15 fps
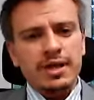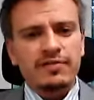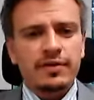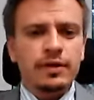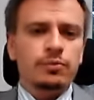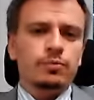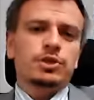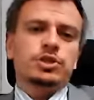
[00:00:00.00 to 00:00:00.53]
I
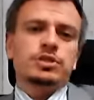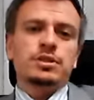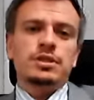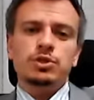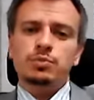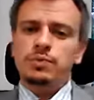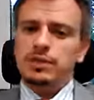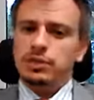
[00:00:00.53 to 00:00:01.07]
think, which
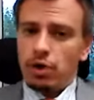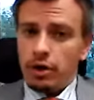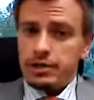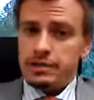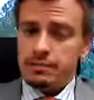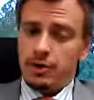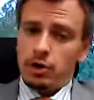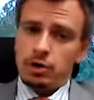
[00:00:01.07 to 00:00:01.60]
need to be
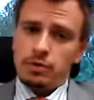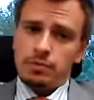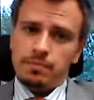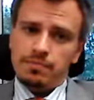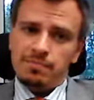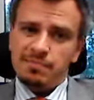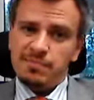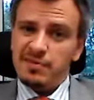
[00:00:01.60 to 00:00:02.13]
talked about
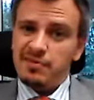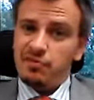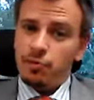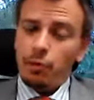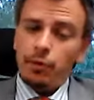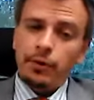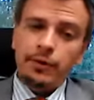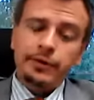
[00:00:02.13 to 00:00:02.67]

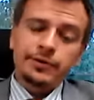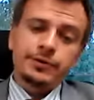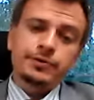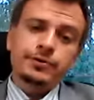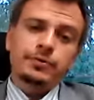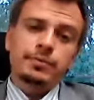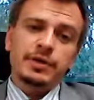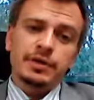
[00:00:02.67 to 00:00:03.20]
before the
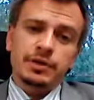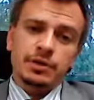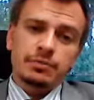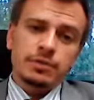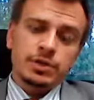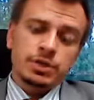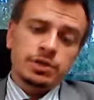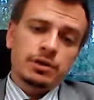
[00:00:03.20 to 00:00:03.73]
European
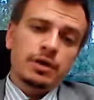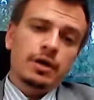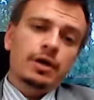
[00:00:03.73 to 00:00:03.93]
Commission